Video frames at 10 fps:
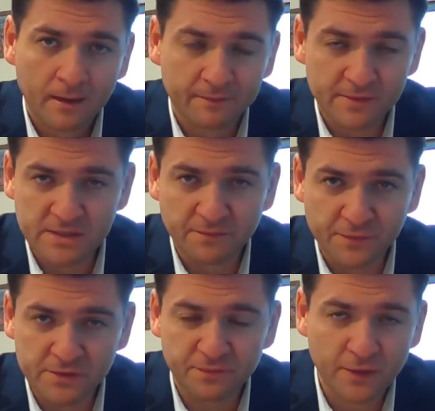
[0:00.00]
If this is the
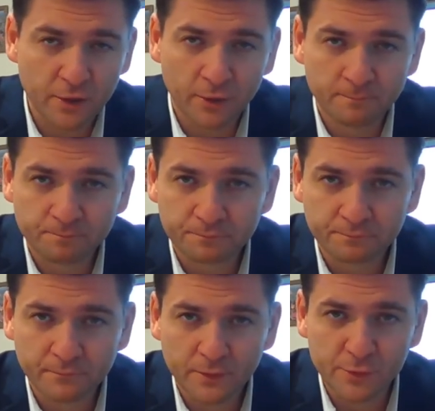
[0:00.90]
first video
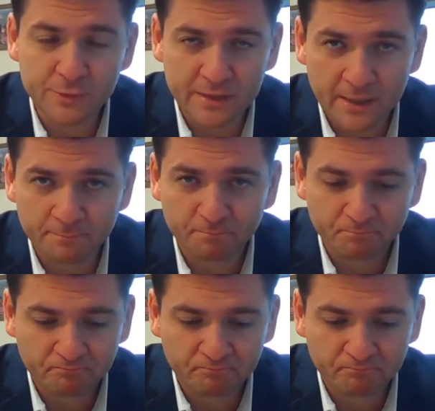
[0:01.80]
you see,